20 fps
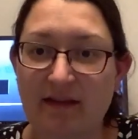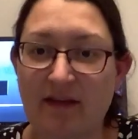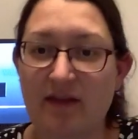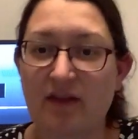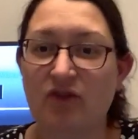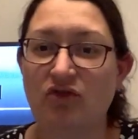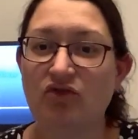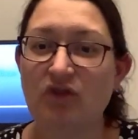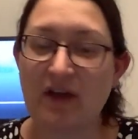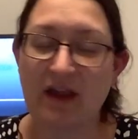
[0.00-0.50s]
and the
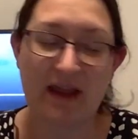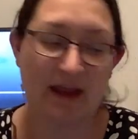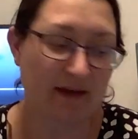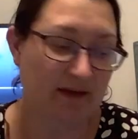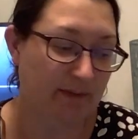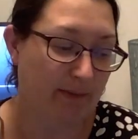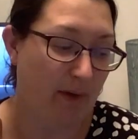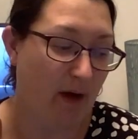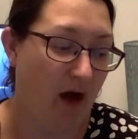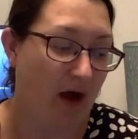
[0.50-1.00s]

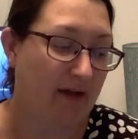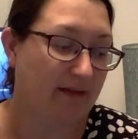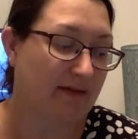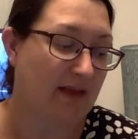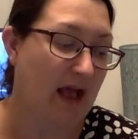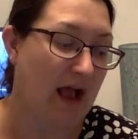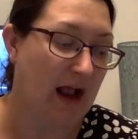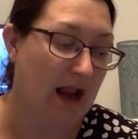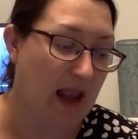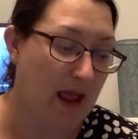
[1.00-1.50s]
trickiest part is
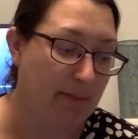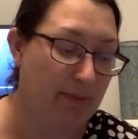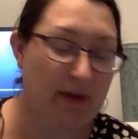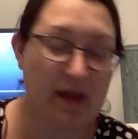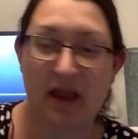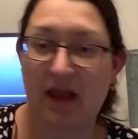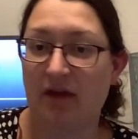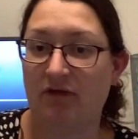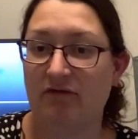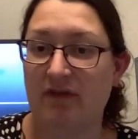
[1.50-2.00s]
that
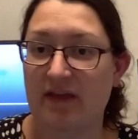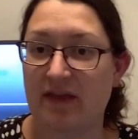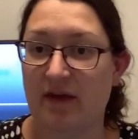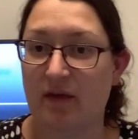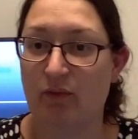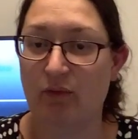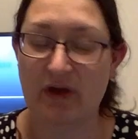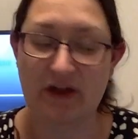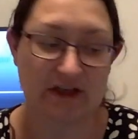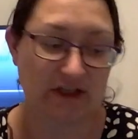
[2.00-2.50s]
clapping
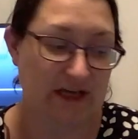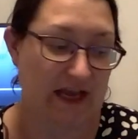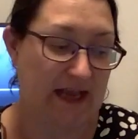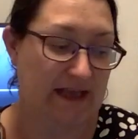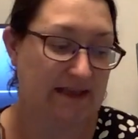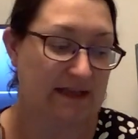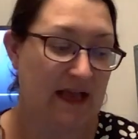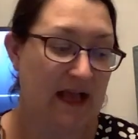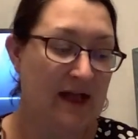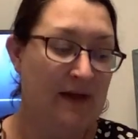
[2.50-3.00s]
rhythm, which
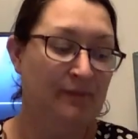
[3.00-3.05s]
is